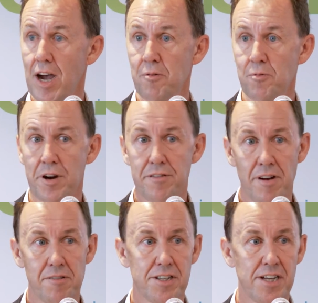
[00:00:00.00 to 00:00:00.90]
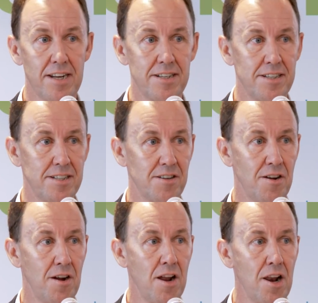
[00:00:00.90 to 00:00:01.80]
One of our challenges
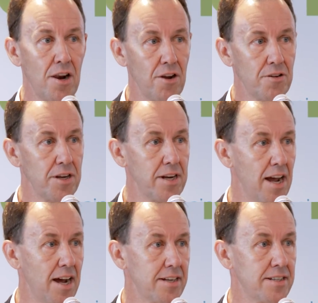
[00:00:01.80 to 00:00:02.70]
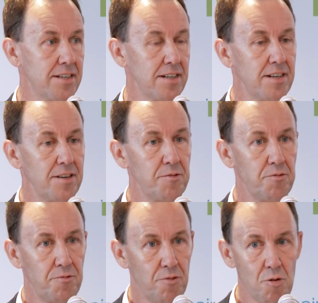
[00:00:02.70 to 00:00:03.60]
are looking at
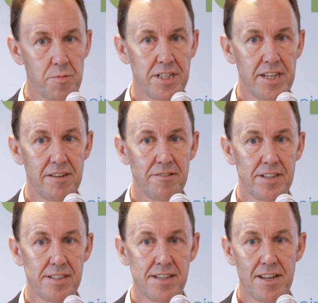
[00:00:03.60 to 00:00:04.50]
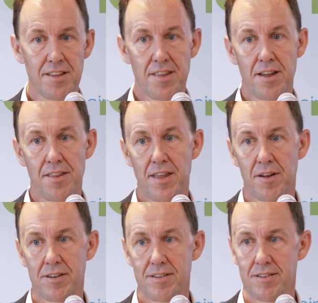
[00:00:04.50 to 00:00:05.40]
raw materials that
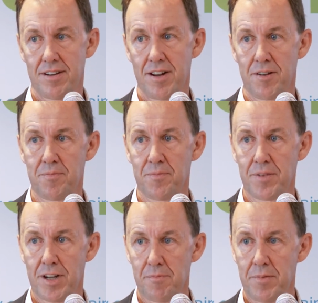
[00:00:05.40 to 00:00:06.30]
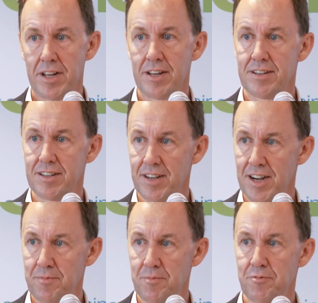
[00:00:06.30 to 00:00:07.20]
can be
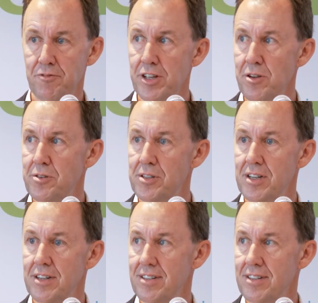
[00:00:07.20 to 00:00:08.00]
reused.